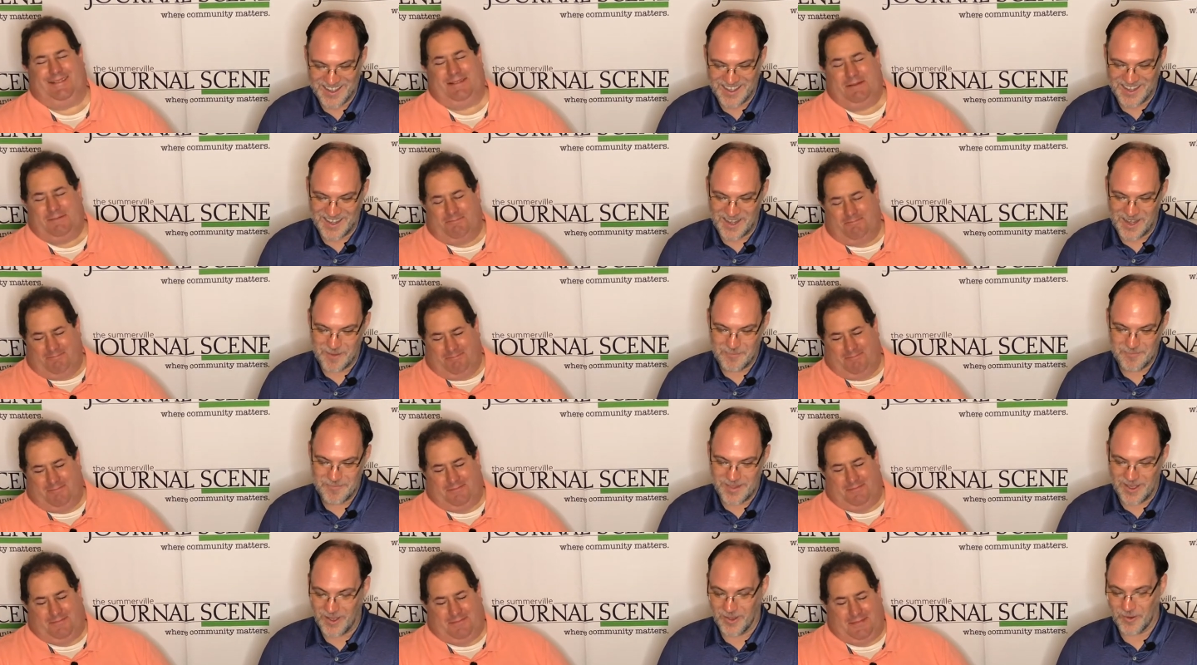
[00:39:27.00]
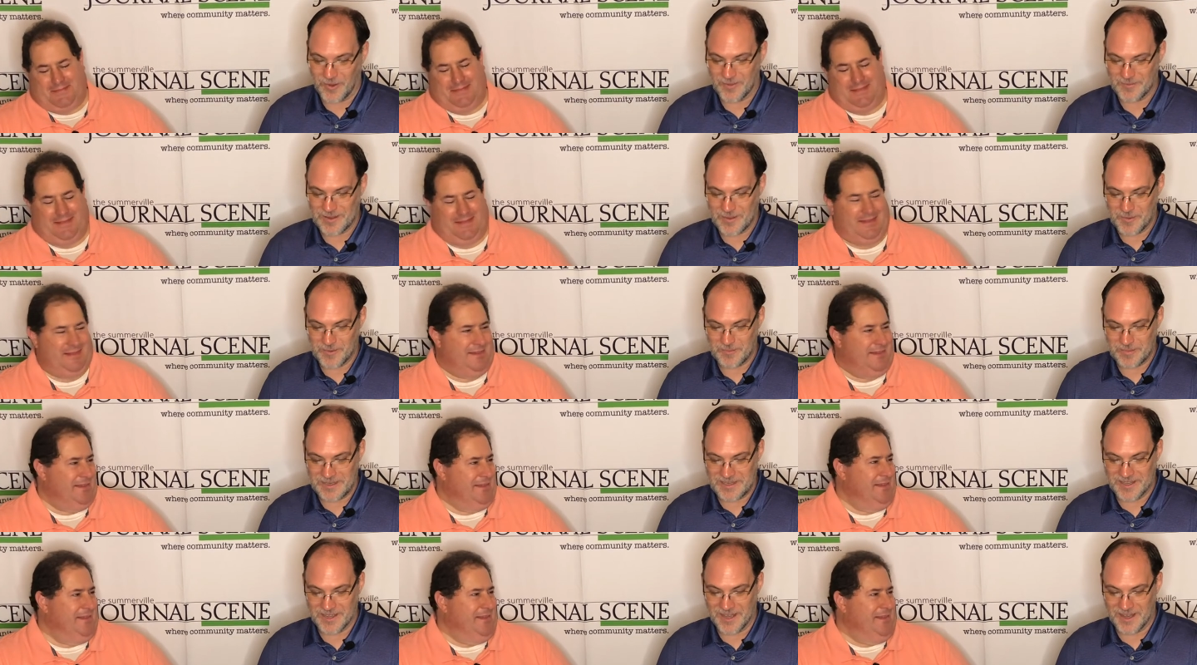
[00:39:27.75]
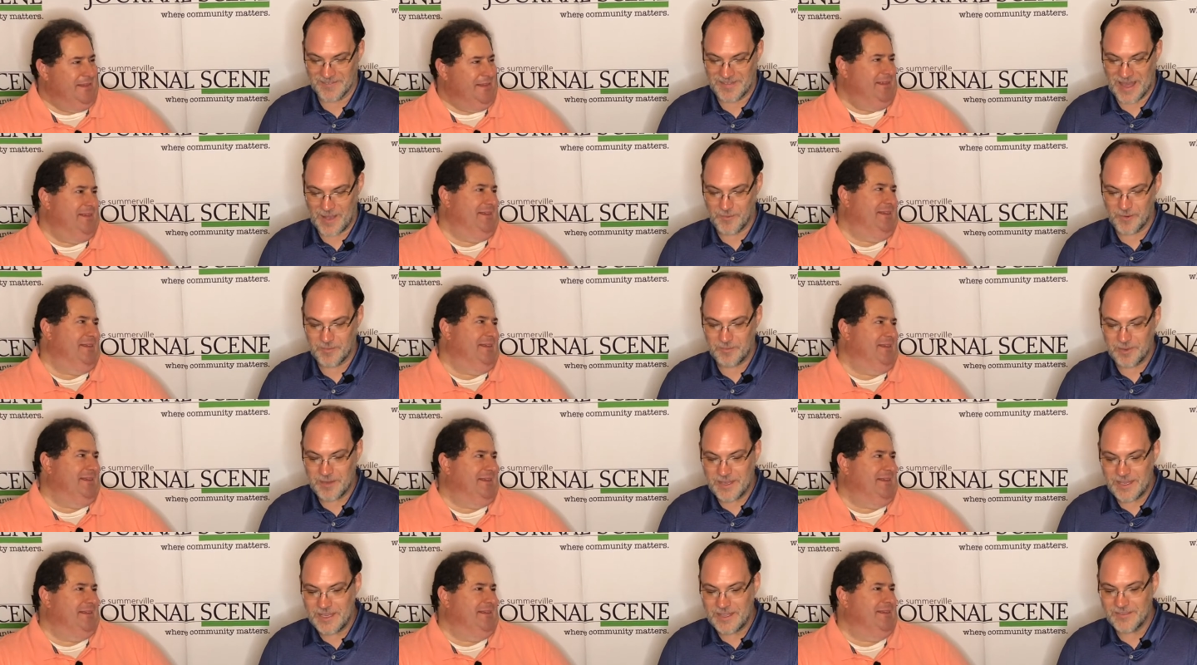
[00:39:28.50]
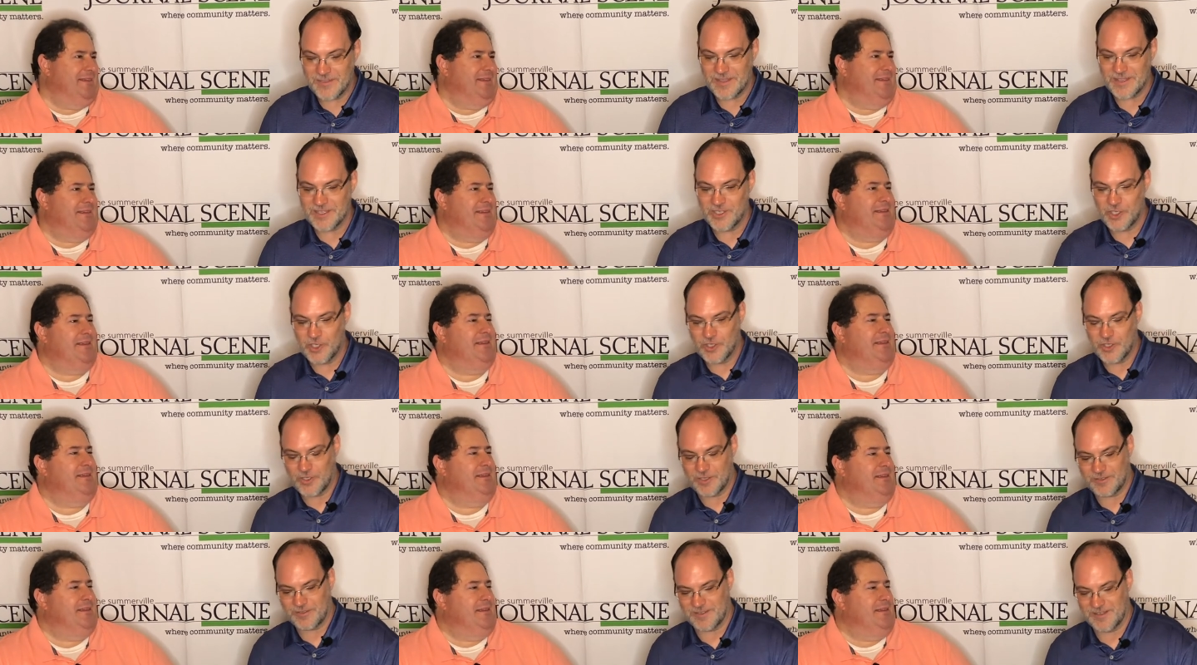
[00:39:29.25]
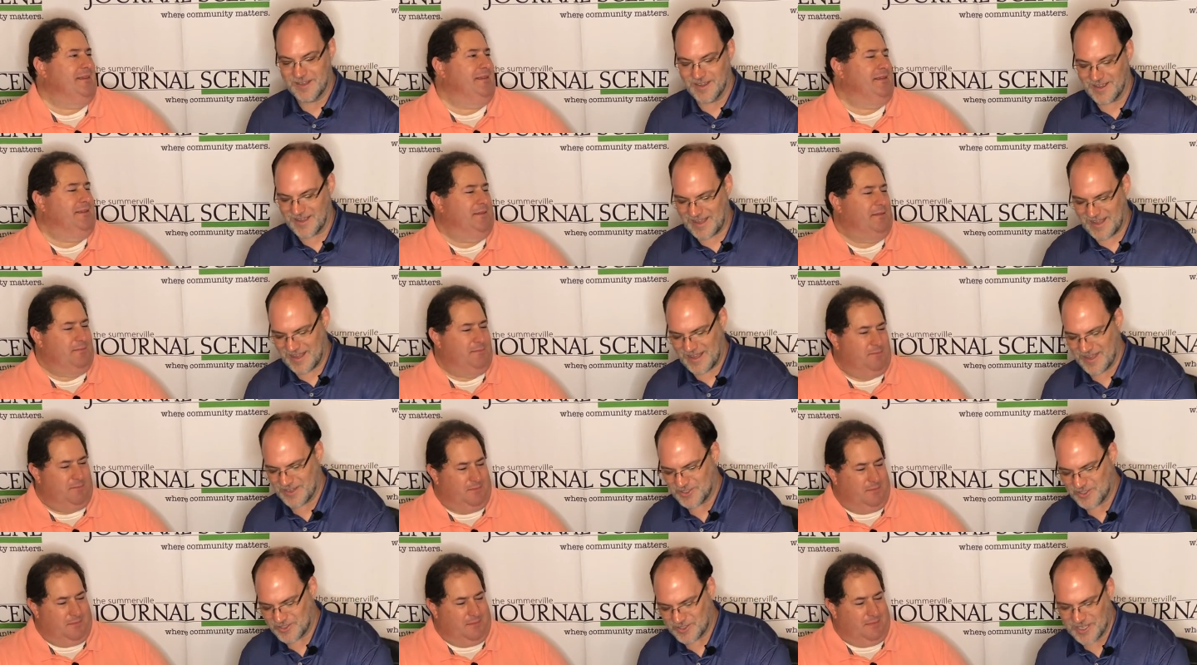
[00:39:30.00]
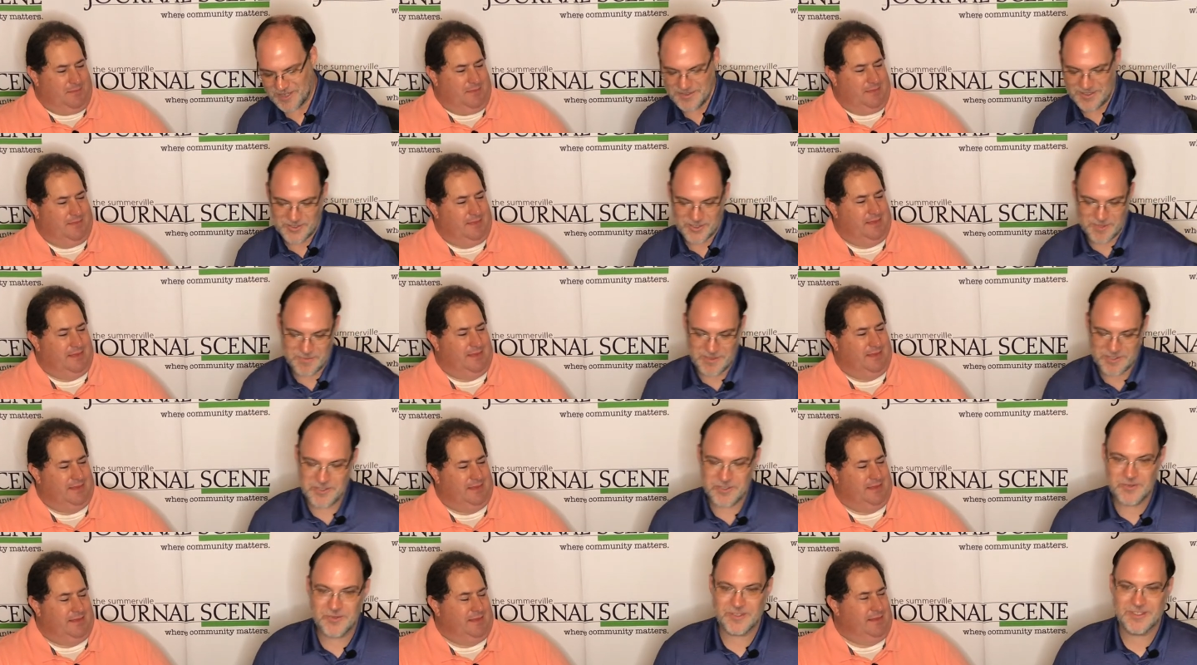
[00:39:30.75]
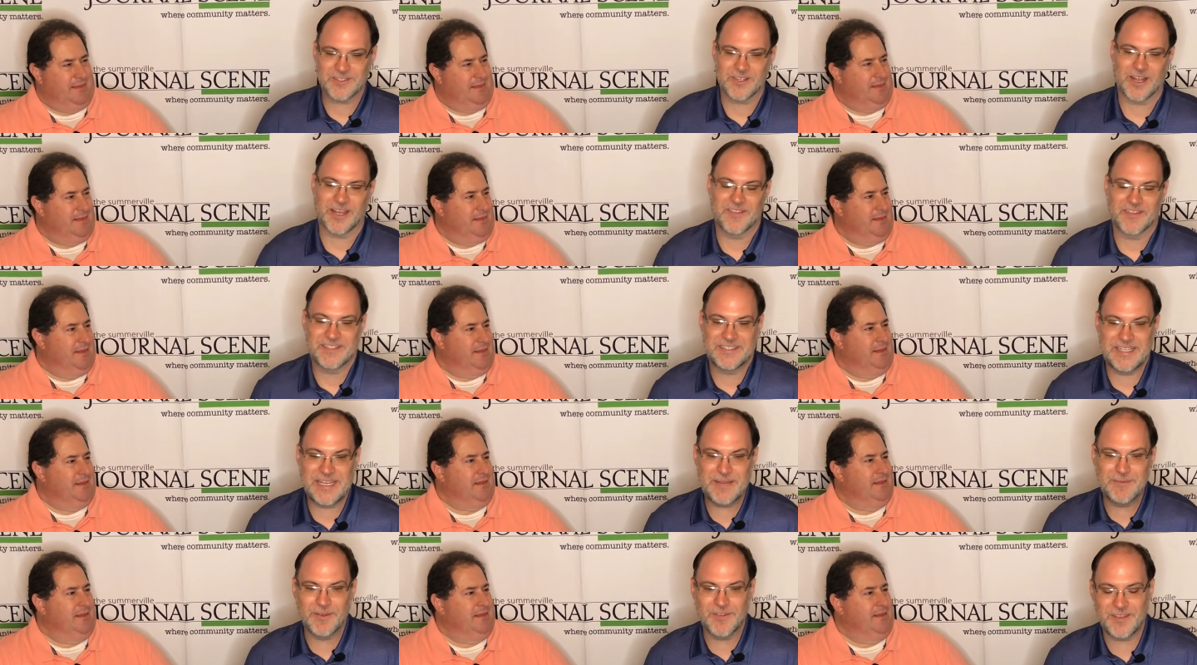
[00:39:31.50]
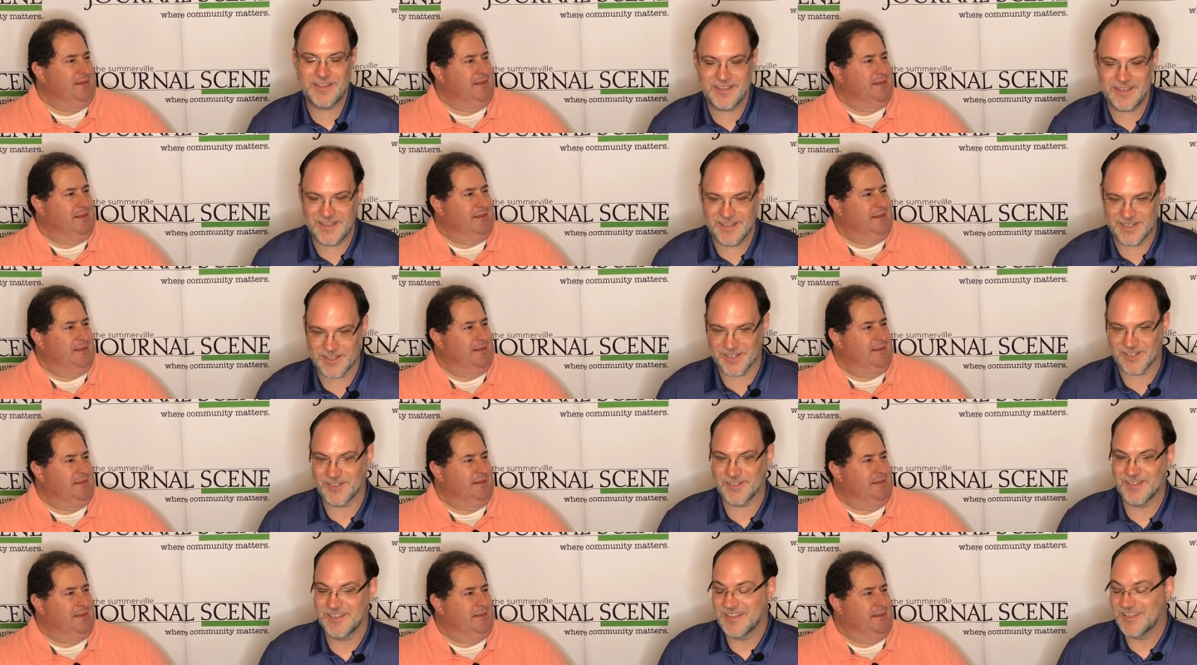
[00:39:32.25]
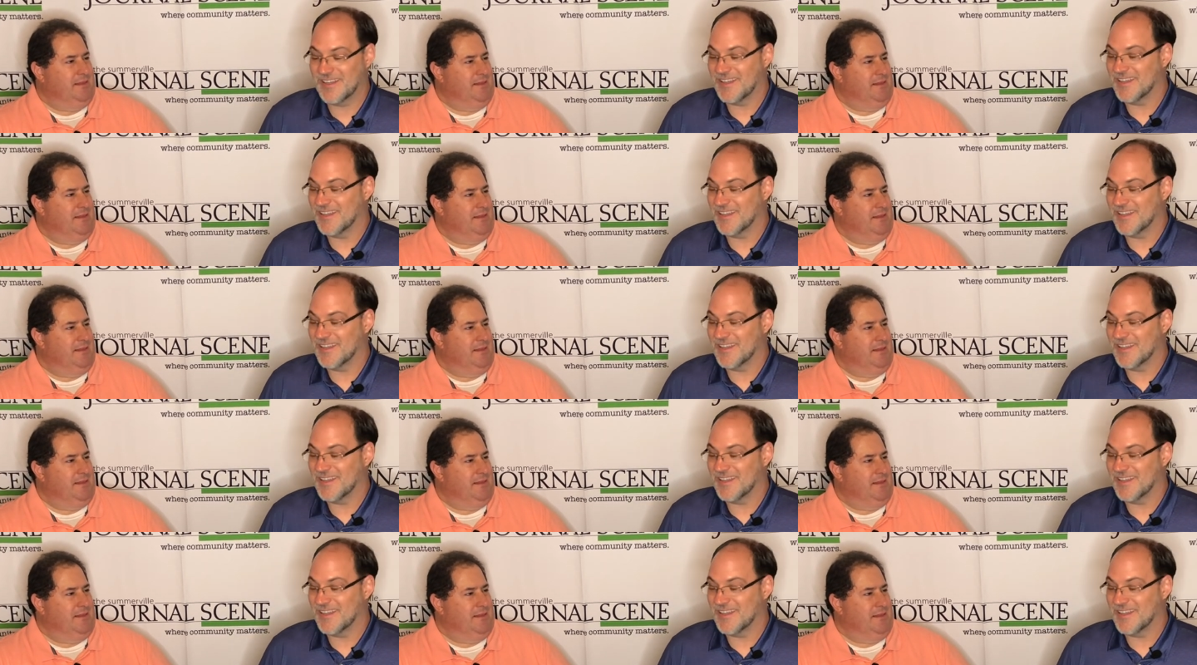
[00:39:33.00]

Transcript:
Speaker 1: um, no, uh, that would be uh, that would be the. Ah, should, I, should I mention who it is? Okay, the team of the year